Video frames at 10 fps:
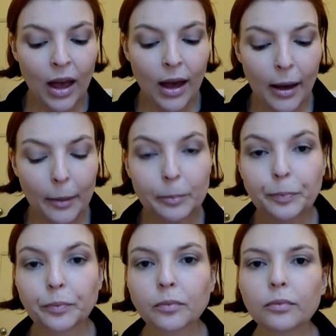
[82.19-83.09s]

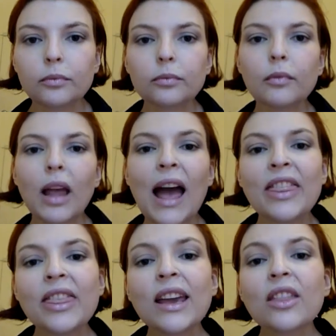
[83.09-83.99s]

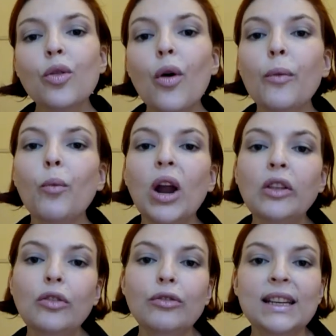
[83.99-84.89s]
I think that
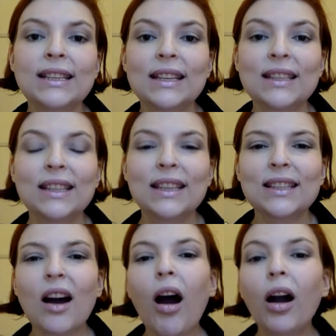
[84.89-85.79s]
one of the reasons these